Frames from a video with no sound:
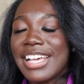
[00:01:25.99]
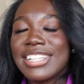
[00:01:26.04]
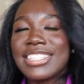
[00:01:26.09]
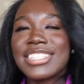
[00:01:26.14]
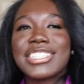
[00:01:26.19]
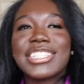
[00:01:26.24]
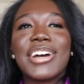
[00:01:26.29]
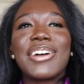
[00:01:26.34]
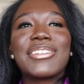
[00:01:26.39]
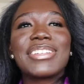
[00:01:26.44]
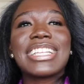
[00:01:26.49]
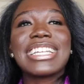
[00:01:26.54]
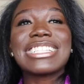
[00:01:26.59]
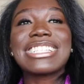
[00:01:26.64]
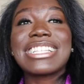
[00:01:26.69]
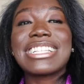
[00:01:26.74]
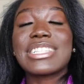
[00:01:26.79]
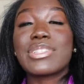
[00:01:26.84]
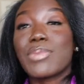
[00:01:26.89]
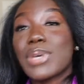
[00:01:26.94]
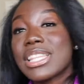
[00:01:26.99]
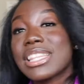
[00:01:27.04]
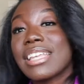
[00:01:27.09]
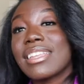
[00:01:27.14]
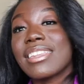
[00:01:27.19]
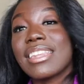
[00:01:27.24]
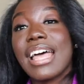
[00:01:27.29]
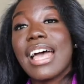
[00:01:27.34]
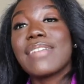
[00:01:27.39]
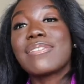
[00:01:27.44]
So this is with the
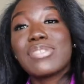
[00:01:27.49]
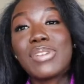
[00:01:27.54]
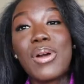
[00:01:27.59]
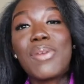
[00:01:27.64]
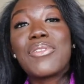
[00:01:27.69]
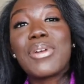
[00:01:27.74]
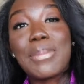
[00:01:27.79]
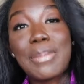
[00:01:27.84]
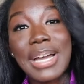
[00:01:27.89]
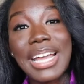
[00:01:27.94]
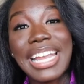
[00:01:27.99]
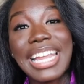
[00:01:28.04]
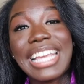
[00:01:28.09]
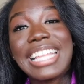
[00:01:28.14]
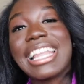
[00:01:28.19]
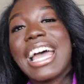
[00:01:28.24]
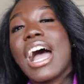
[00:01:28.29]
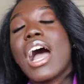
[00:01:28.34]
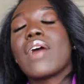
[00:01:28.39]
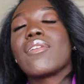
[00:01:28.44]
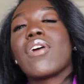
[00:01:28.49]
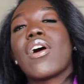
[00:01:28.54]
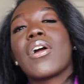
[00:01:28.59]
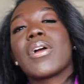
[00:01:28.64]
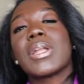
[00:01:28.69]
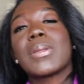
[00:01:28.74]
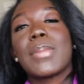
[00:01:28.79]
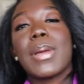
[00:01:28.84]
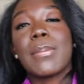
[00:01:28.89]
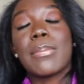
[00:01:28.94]
leftover money that I've
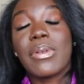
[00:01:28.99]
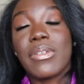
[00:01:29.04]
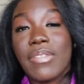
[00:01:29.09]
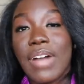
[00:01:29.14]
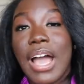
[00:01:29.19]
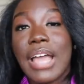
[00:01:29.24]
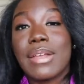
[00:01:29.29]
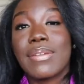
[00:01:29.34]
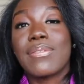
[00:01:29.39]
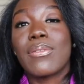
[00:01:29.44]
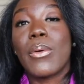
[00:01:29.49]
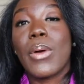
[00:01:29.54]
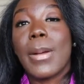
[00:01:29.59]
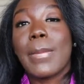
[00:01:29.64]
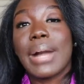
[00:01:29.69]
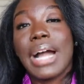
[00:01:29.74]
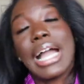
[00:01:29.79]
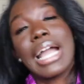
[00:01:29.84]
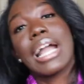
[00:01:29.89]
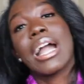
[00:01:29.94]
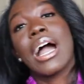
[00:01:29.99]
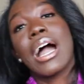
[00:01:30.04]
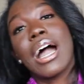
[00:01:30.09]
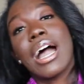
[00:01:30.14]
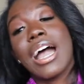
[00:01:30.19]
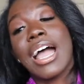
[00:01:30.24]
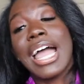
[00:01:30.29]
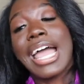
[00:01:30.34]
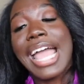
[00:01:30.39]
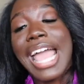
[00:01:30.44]
already been provided for by
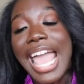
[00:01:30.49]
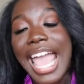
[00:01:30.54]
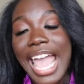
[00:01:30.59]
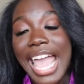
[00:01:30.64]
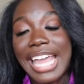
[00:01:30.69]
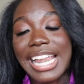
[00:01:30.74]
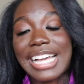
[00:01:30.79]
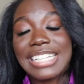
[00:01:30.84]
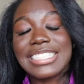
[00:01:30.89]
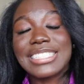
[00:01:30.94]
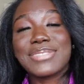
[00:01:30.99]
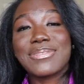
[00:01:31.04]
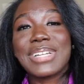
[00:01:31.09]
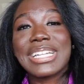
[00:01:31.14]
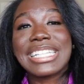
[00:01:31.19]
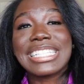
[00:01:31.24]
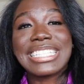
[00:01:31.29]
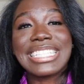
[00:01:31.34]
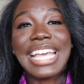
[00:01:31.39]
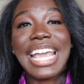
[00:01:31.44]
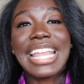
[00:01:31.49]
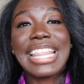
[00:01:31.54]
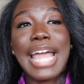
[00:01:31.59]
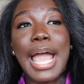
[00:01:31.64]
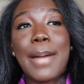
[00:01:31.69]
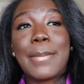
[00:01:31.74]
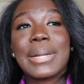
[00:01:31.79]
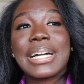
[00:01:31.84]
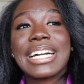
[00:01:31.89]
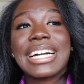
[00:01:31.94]
God. And I just want to say
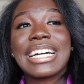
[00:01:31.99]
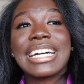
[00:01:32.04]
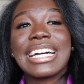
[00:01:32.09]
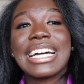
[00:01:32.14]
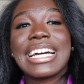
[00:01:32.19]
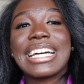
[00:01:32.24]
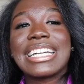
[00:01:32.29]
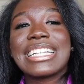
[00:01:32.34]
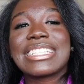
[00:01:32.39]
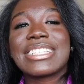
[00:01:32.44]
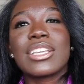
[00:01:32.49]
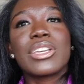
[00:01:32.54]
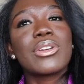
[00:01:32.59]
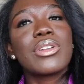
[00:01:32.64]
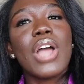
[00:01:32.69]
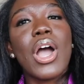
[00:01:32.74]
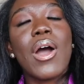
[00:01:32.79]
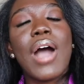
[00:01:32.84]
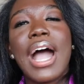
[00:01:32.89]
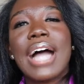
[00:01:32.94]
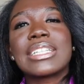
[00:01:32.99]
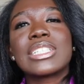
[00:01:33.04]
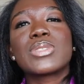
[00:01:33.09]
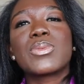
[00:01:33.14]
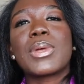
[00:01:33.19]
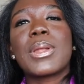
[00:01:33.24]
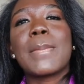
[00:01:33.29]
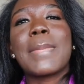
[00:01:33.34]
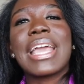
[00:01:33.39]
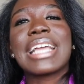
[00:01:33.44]
that because, you know, I just
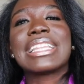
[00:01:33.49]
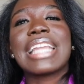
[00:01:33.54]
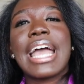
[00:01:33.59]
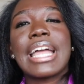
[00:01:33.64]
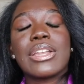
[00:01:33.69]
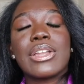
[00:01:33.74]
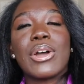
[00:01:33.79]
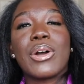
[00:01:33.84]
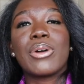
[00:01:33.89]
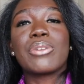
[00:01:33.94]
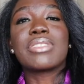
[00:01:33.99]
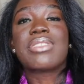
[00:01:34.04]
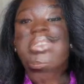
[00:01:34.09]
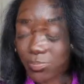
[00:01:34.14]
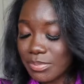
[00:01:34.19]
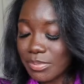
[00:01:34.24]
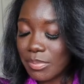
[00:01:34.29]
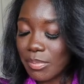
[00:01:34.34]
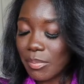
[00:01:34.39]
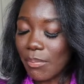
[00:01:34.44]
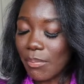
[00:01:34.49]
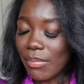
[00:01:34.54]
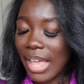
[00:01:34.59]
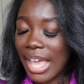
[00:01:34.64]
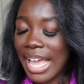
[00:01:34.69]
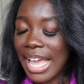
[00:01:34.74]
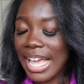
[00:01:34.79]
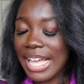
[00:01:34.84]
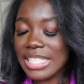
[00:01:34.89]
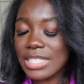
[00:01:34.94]
want to make that known. That
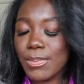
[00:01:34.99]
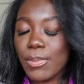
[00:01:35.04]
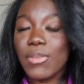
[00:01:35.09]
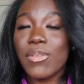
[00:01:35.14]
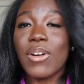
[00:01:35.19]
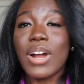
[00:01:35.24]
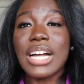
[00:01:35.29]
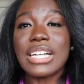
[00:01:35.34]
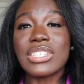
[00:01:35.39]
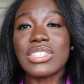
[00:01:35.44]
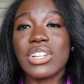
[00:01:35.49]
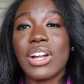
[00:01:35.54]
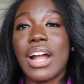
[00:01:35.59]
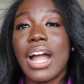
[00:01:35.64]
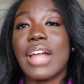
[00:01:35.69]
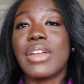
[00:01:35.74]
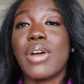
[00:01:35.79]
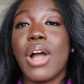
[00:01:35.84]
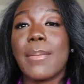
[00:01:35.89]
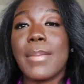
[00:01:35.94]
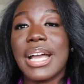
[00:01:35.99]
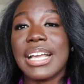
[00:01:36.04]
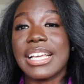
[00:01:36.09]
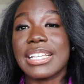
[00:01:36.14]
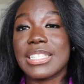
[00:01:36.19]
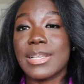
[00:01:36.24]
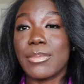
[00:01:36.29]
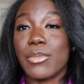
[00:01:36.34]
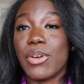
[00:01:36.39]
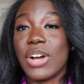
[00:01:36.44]
and before I start, I know I might
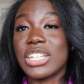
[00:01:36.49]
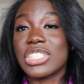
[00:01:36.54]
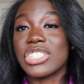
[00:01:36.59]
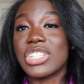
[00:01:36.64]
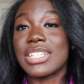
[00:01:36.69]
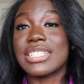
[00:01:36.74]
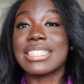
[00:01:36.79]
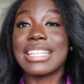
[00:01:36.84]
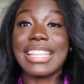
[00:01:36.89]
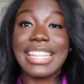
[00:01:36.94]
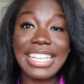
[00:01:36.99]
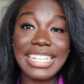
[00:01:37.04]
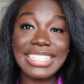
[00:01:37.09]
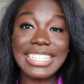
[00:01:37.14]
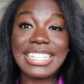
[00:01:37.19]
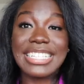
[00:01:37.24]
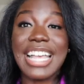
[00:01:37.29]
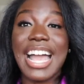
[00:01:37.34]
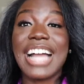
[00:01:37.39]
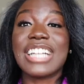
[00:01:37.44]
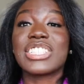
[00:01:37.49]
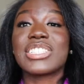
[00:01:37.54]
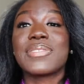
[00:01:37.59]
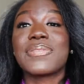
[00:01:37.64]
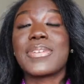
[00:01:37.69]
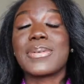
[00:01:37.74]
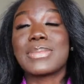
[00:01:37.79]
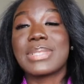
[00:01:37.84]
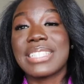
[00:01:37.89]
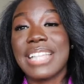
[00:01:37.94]
get some questions. This is actually
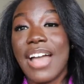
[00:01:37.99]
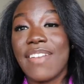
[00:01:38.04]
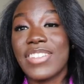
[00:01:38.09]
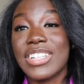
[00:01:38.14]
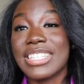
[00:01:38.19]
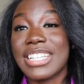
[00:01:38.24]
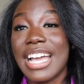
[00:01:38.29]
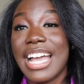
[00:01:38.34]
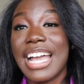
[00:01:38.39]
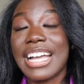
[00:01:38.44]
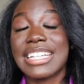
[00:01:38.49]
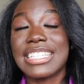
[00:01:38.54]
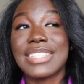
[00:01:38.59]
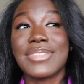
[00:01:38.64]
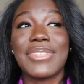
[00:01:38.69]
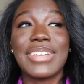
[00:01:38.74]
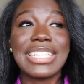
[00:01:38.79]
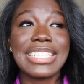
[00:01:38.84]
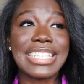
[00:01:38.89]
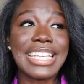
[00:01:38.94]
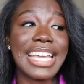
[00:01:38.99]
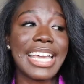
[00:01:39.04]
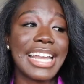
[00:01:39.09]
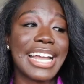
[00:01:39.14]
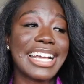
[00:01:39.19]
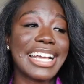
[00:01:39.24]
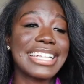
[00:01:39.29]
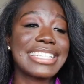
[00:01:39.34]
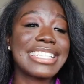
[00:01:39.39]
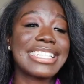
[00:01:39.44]
from Savage X Fenty, and
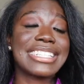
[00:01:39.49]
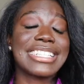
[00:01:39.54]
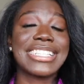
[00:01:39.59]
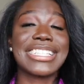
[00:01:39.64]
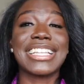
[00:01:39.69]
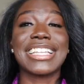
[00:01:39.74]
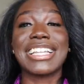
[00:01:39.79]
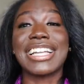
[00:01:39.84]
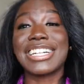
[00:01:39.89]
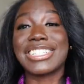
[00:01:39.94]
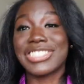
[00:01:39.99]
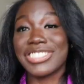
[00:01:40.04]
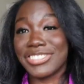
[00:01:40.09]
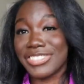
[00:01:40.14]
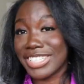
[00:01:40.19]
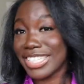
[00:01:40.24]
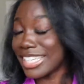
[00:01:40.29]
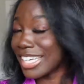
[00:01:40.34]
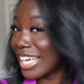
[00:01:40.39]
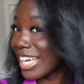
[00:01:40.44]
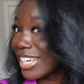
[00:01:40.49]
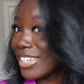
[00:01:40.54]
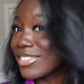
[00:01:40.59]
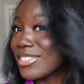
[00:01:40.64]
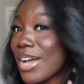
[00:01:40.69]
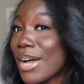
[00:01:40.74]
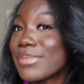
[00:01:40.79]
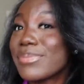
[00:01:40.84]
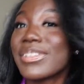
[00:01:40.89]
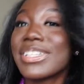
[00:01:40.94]
I guess this is a luxury. You
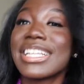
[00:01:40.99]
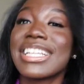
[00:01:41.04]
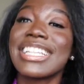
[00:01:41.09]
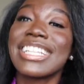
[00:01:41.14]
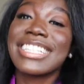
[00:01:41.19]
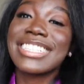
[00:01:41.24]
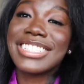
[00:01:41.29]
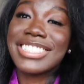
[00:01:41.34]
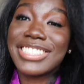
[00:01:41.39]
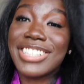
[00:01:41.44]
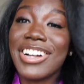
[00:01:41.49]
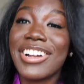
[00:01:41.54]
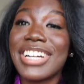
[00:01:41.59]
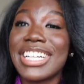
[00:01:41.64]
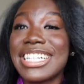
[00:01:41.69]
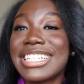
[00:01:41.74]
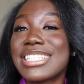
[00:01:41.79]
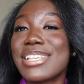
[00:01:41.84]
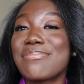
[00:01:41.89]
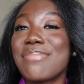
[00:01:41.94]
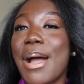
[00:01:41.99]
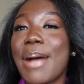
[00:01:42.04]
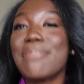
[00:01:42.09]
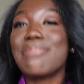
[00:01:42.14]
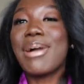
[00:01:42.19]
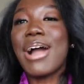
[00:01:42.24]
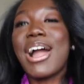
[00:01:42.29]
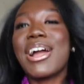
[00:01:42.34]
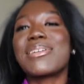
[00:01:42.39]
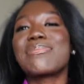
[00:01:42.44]
know, I'm feeling luxurious in my
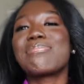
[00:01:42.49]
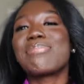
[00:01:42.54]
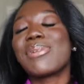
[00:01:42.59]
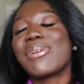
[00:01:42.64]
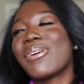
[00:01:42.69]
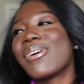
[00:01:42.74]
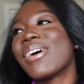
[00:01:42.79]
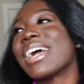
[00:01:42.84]
purple.